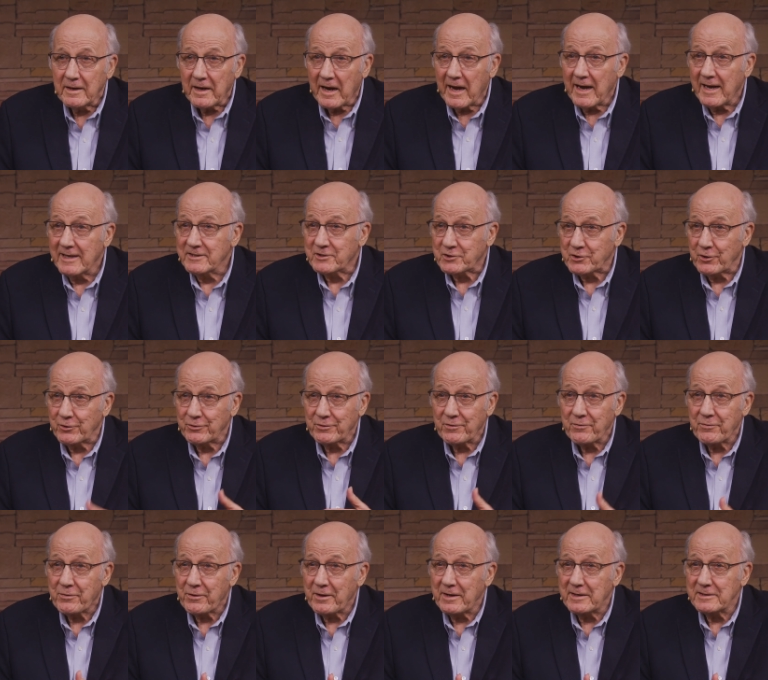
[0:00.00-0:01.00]
And I had
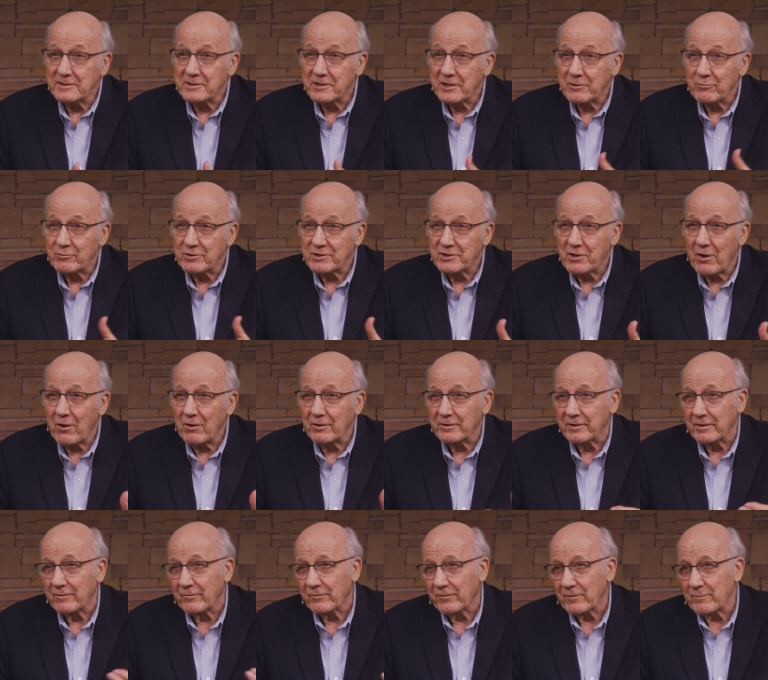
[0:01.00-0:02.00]
certain things that
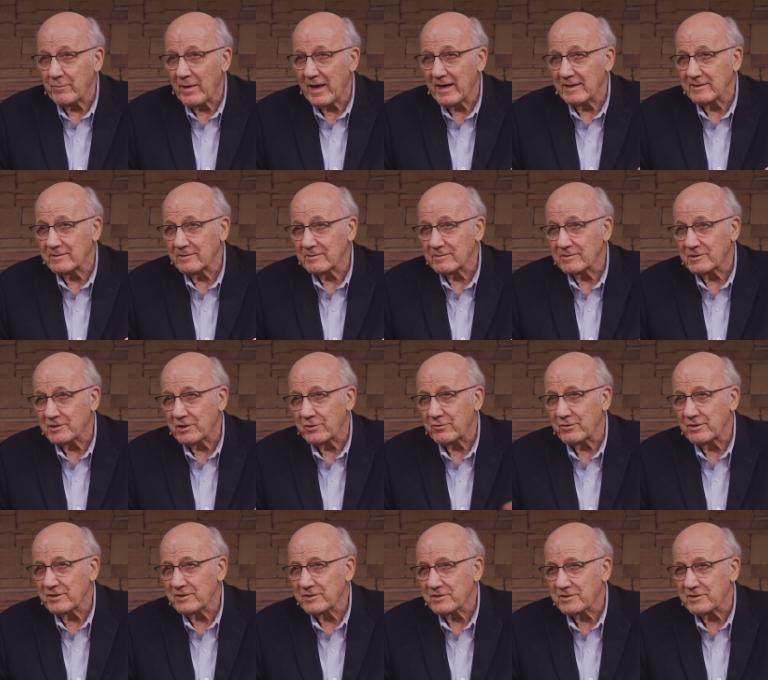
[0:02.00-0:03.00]
resulted from that
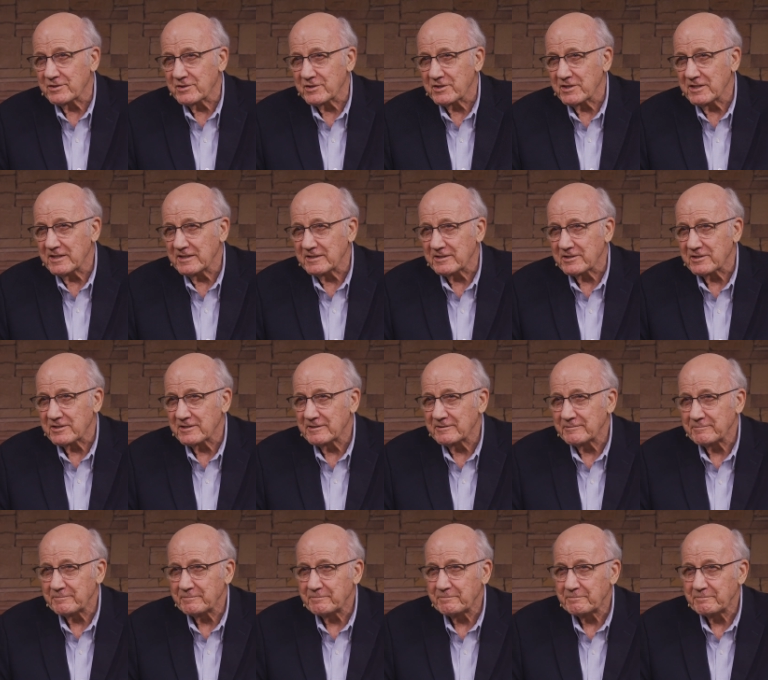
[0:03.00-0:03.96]
serious disease.